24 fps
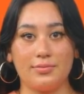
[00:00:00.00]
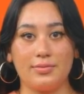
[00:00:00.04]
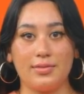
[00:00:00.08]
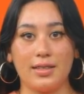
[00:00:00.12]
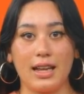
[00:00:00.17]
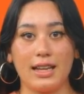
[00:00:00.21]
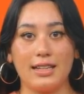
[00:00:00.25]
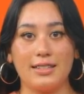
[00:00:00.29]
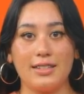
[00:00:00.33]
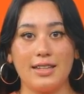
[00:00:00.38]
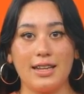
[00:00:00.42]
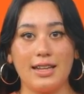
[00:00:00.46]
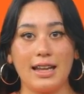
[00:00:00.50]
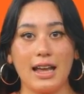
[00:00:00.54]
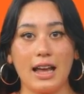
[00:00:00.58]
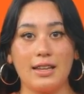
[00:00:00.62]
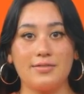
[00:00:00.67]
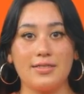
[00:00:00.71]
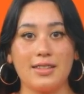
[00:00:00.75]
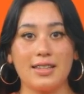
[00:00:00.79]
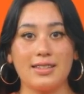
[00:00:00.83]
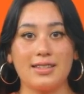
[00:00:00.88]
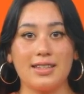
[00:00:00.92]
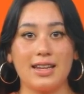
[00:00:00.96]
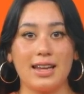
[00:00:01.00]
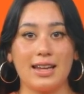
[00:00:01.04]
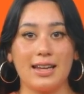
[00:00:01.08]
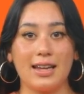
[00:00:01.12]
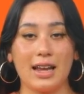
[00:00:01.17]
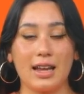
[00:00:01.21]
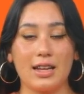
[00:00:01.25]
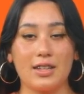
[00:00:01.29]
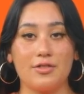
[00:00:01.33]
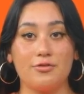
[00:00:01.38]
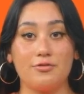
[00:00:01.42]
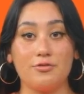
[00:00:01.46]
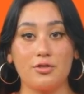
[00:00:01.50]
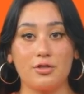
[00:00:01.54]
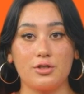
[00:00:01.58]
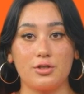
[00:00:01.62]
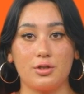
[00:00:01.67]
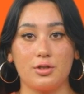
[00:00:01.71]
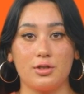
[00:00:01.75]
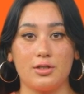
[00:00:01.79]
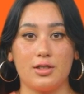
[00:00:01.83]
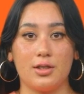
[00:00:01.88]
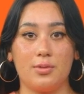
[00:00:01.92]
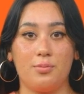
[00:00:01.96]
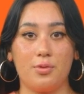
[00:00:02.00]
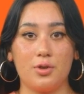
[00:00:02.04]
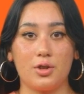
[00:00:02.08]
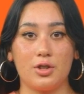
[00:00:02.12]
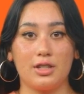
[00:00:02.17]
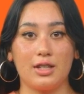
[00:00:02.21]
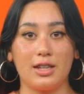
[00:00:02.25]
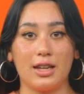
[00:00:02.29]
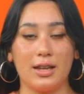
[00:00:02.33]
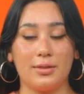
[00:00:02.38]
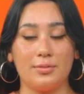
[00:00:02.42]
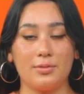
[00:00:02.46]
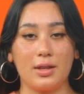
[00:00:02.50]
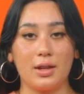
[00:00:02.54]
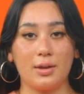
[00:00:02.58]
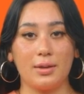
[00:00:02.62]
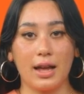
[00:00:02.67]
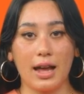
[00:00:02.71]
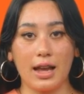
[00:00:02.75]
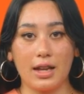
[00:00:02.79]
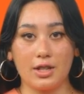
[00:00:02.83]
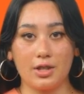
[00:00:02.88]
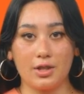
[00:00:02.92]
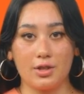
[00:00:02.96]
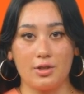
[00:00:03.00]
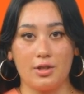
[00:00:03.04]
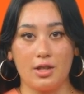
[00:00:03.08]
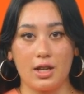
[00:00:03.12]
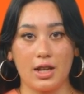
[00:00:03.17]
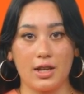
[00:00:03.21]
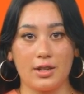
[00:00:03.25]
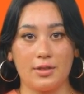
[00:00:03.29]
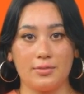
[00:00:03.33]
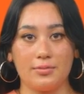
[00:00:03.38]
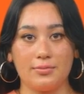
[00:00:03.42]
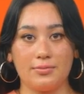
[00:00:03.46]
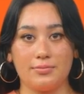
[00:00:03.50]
It's like having a dedicated virtual support team to lighten your load.